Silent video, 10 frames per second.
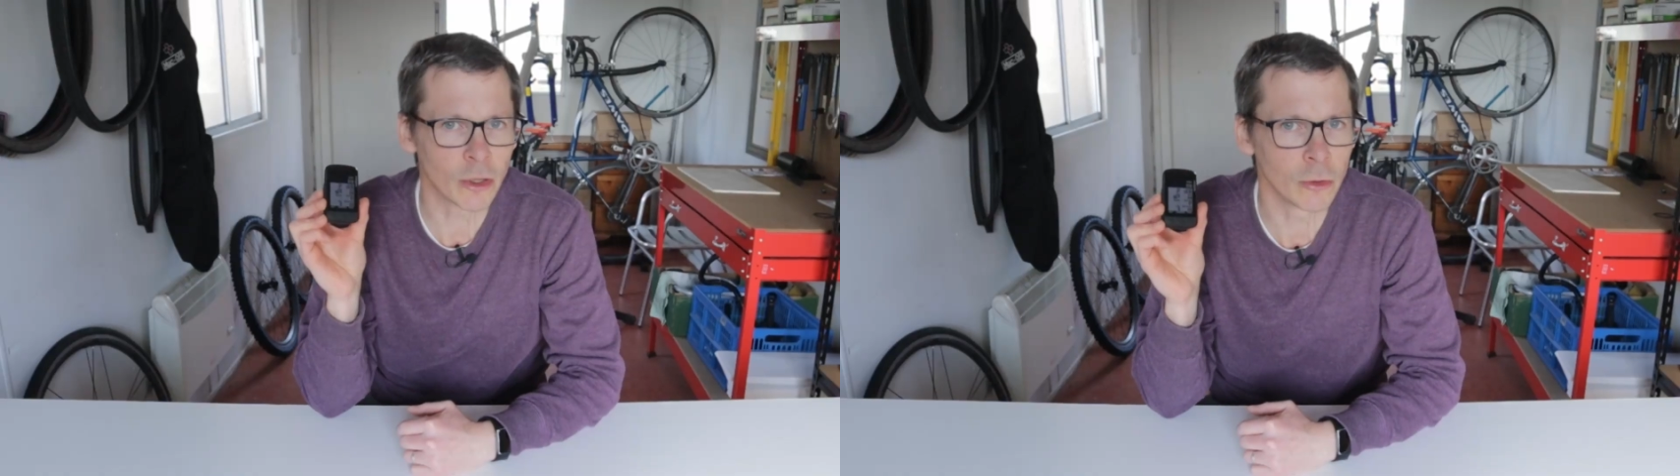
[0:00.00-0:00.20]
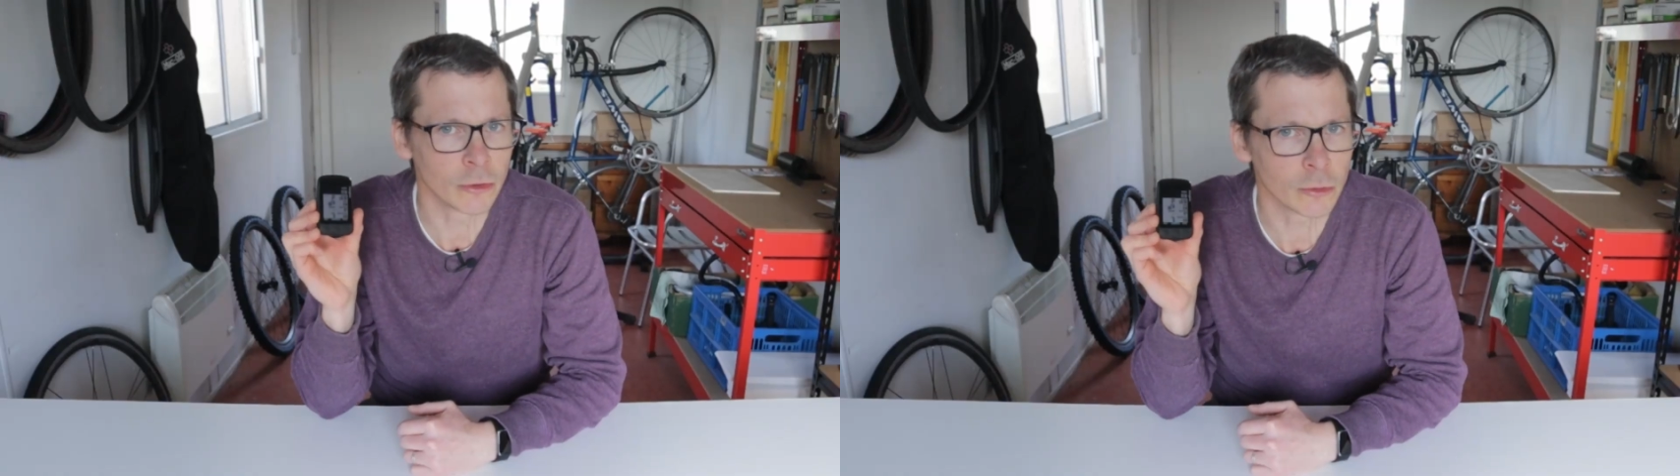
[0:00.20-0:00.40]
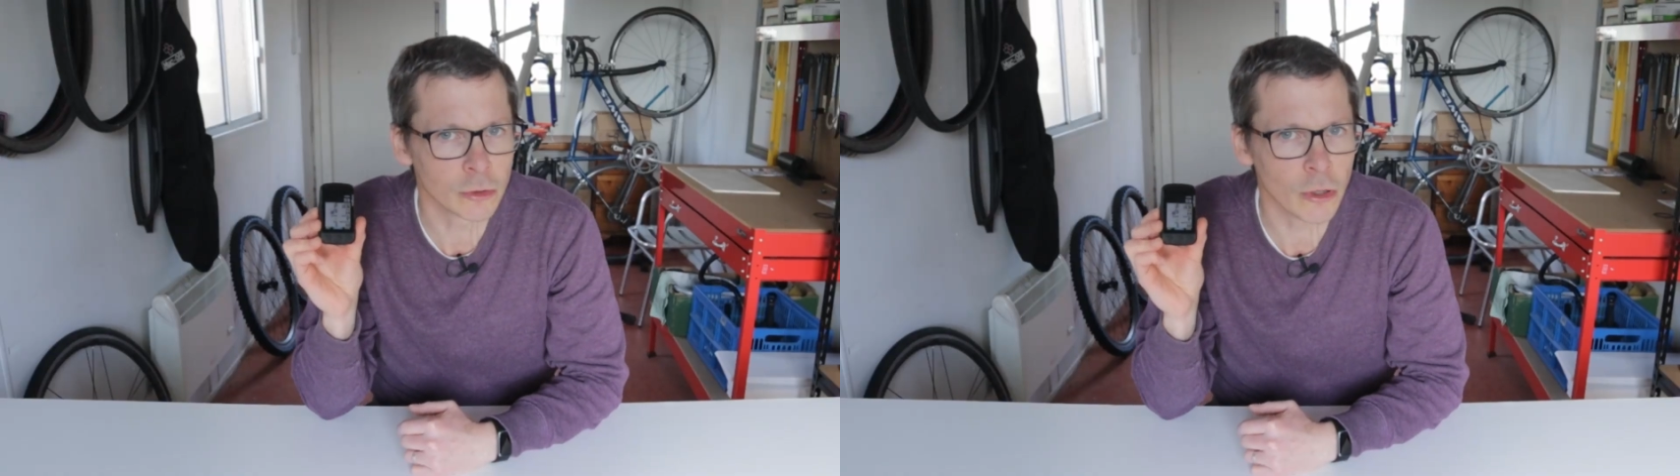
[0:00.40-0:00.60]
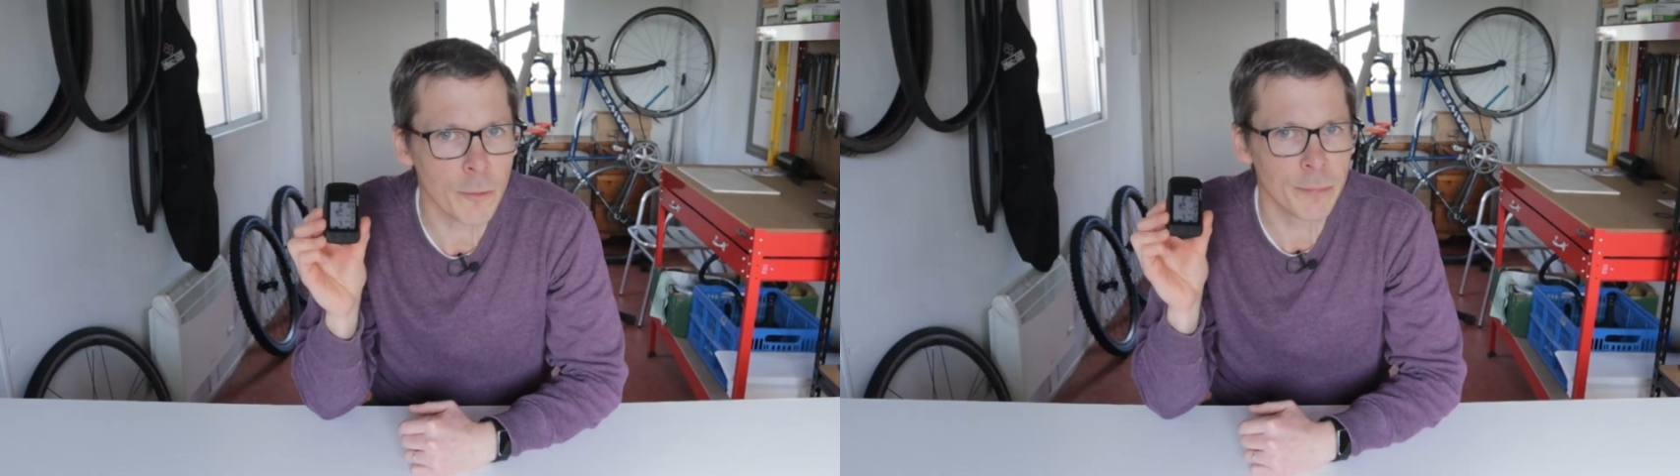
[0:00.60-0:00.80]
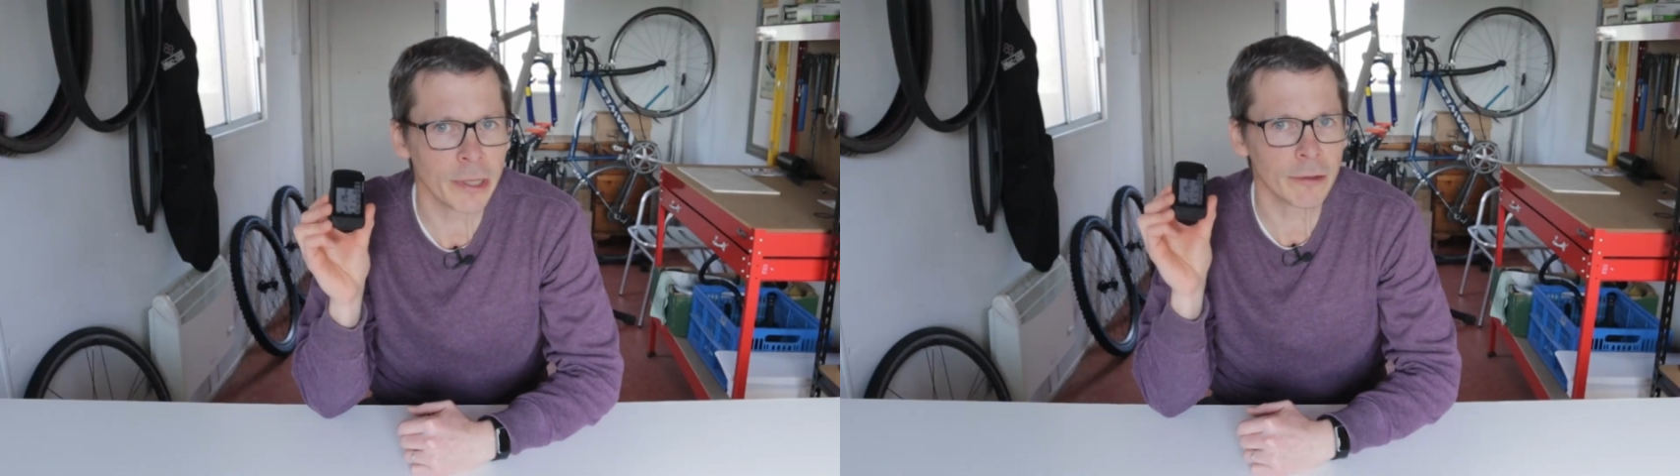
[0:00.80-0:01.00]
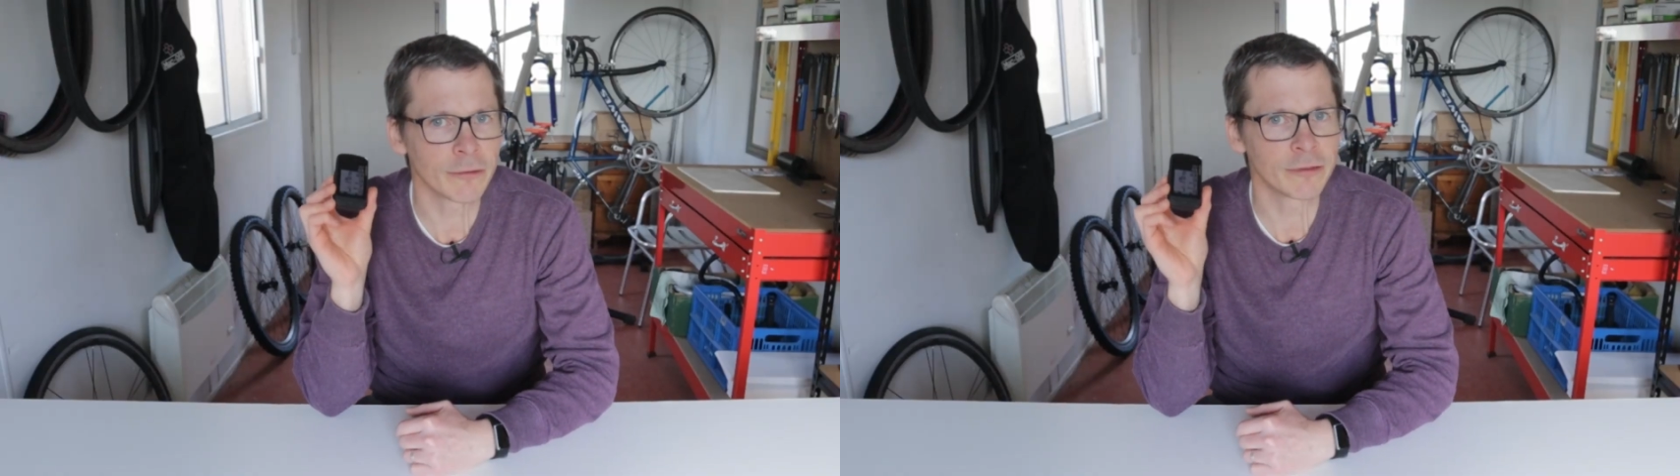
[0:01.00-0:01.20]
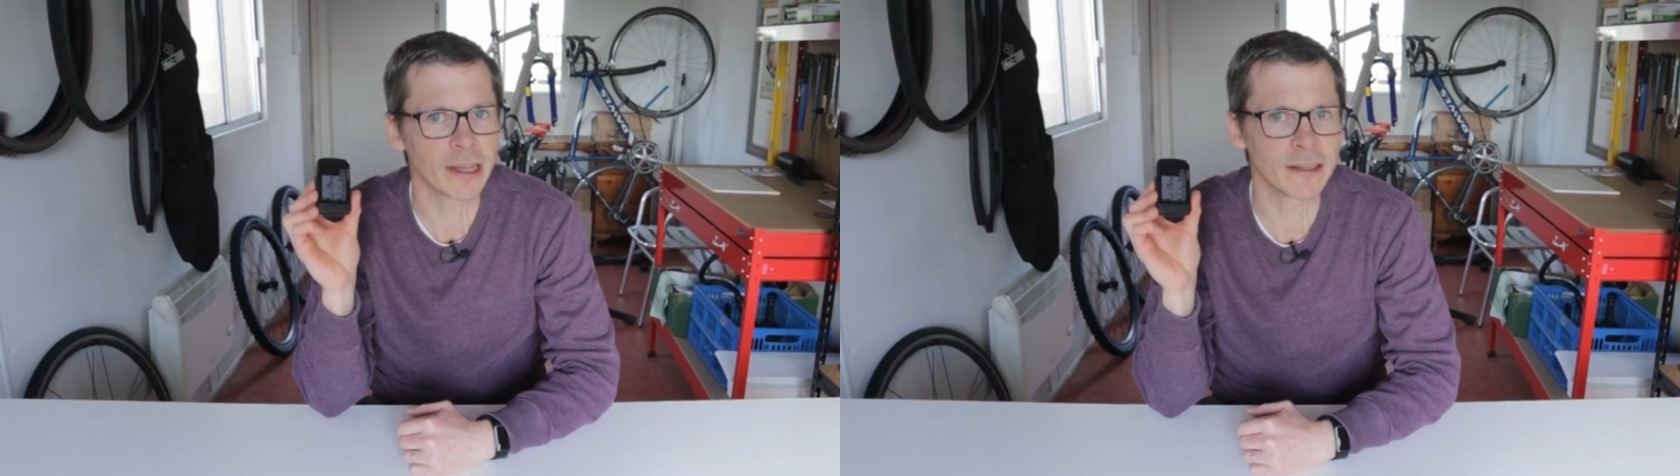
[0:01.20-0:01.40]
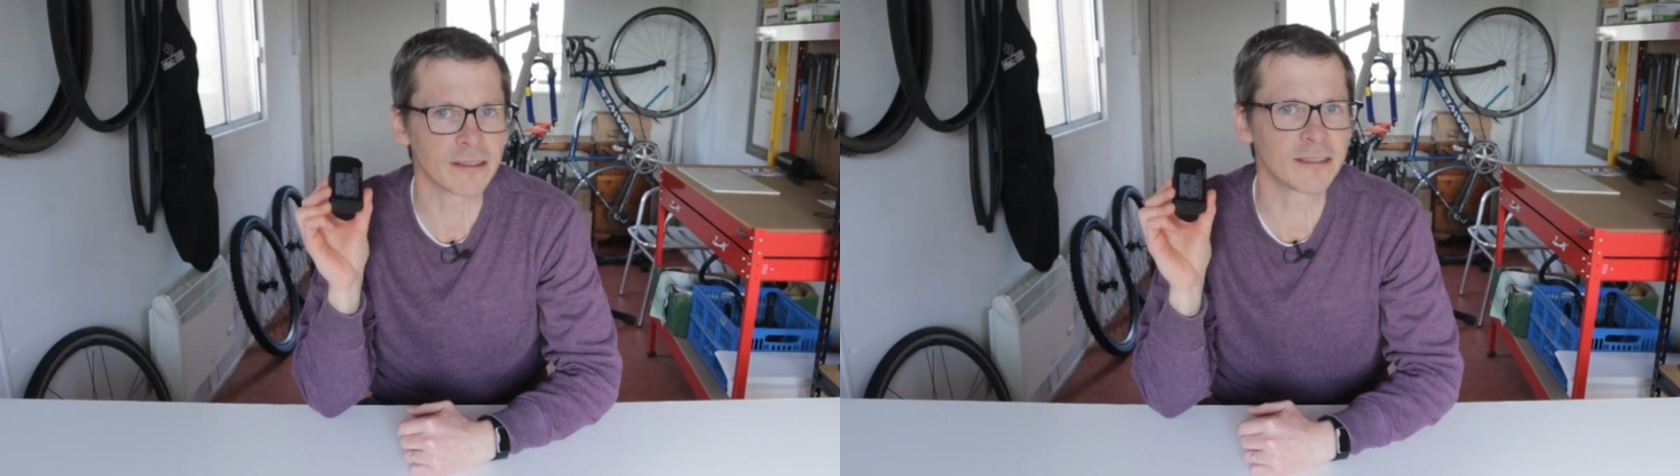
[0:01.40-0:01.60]
a cornucopia of
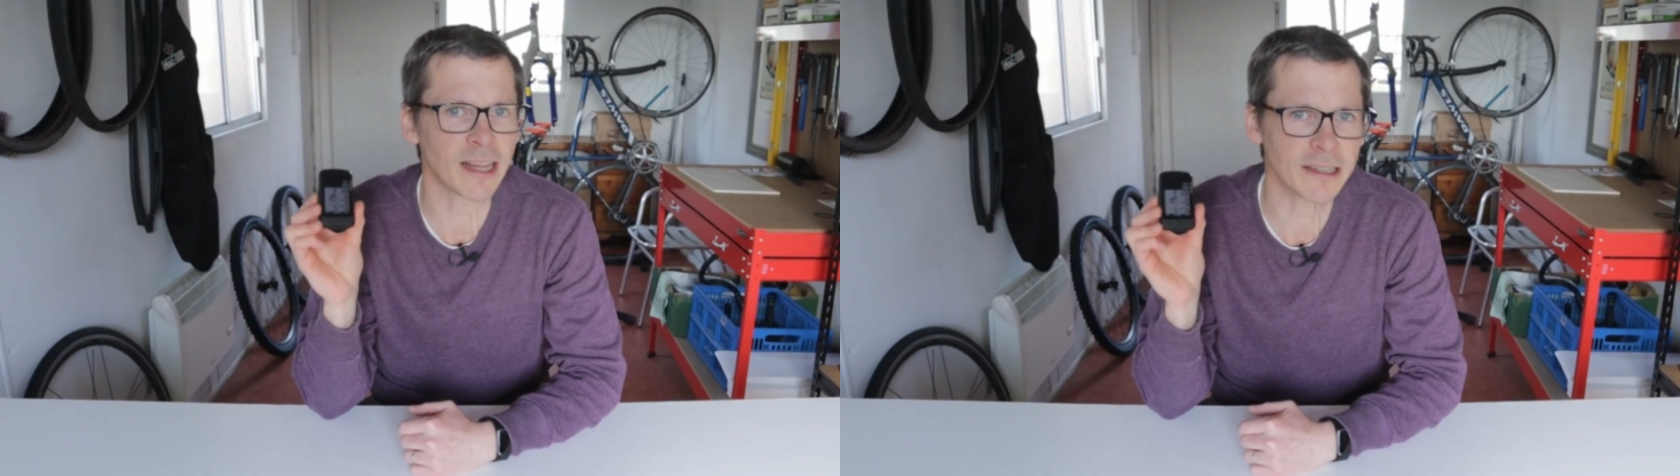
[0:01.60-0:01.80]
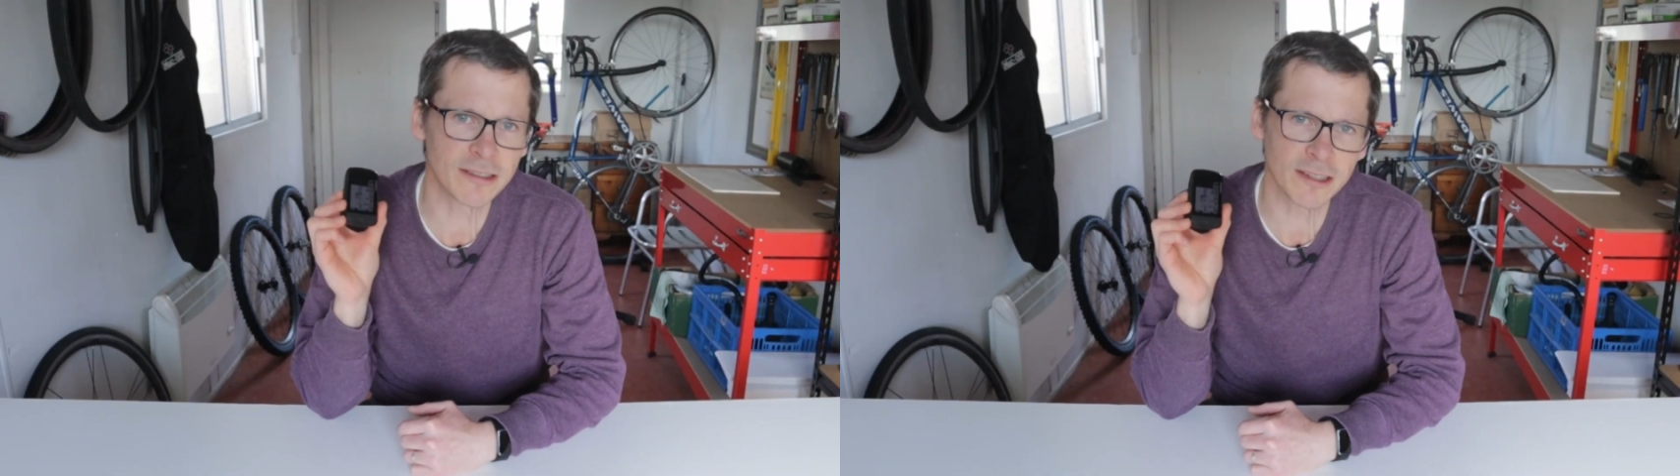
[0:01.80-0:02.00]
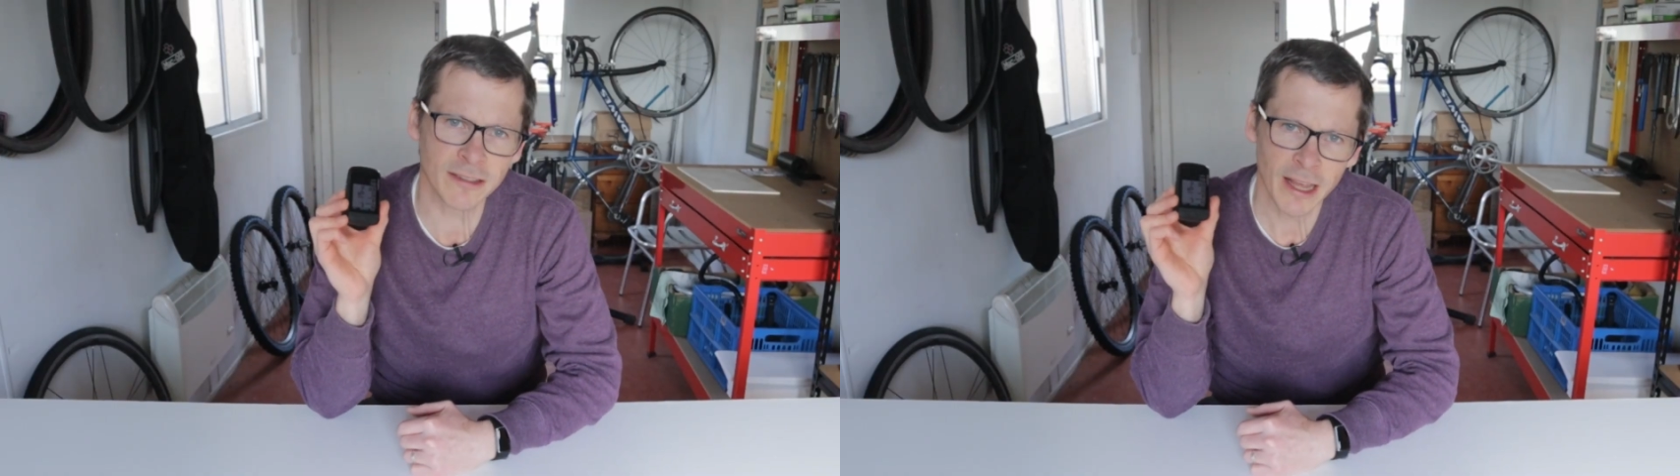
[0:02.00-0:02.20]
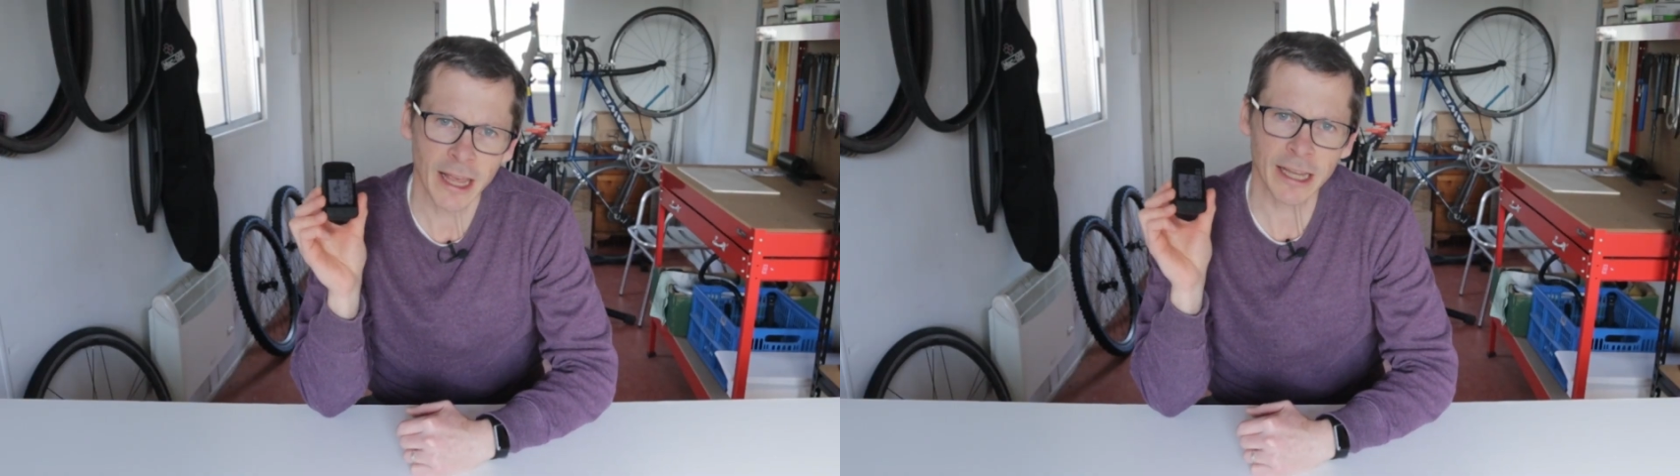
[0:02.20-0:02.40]
data sensors